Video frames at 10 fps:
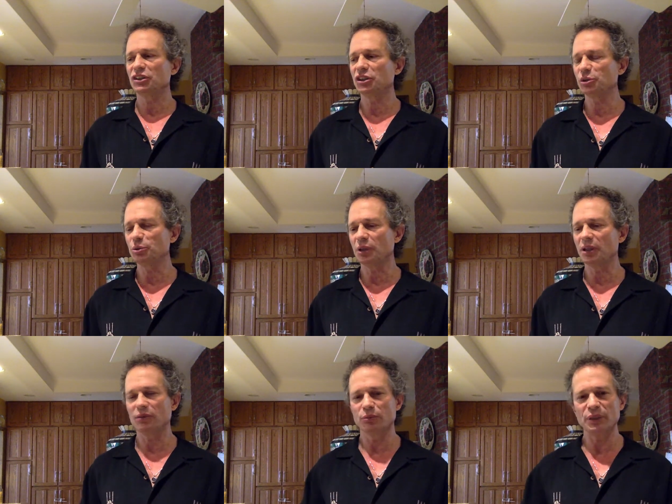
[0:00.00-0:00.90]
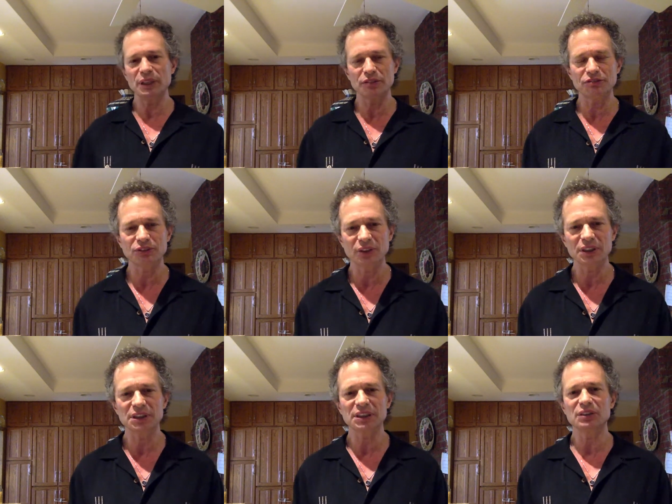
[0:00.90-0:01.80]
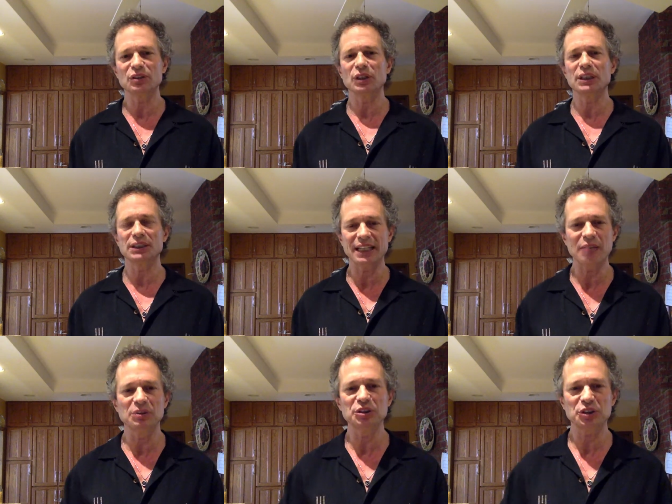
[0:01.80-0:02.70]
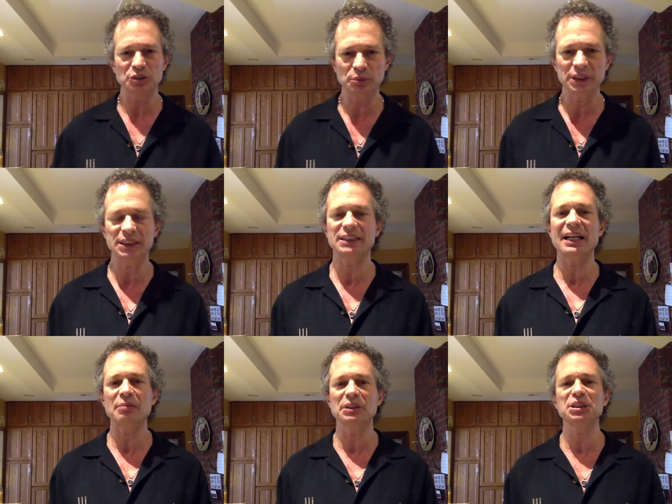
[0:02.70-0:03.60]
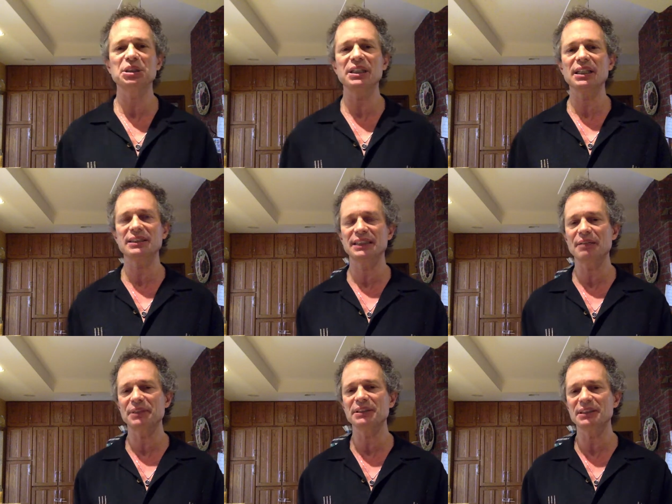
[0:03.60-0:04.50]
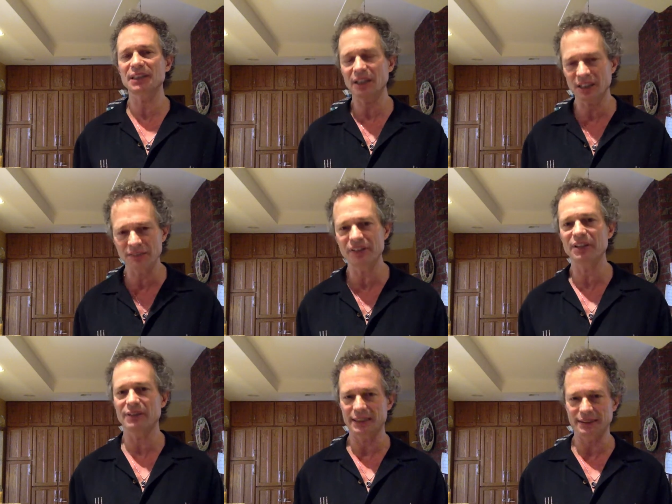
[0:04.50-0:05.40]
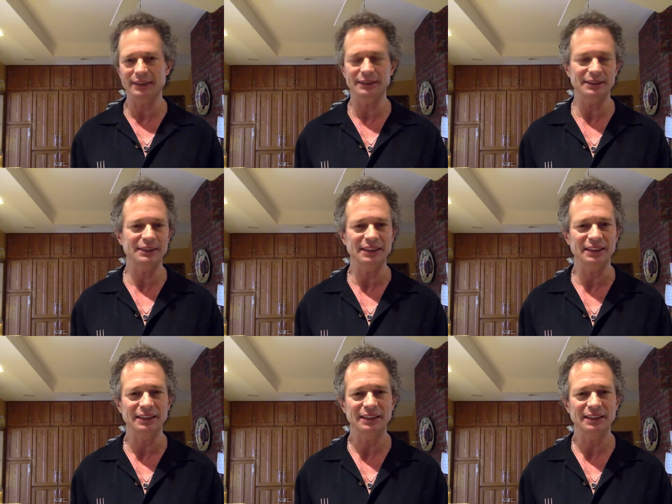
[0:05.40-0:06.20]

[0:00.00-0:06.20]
to reinforce, establish, or reestablish the acceptance of their identity.